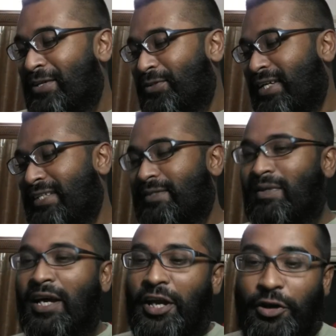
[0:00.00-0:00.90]
so yes
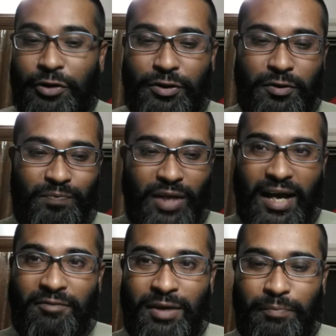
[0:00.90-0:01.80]
here we go
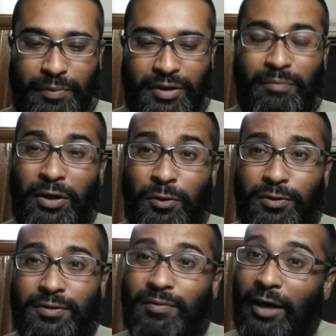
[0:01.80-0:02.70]
i have my prepared my
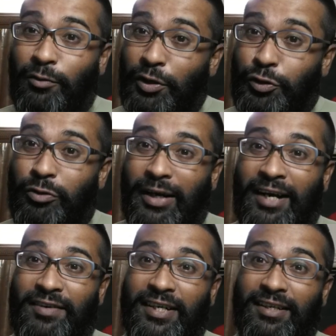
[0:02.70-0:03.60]
notes i don't want to show you my
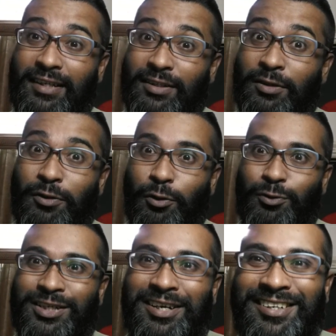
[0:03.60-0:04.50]
handwriting it's
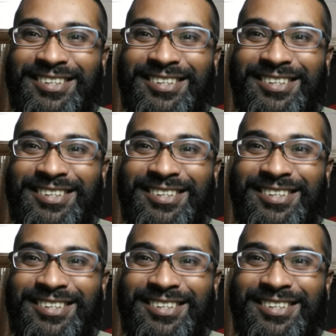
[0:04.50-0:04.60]
gross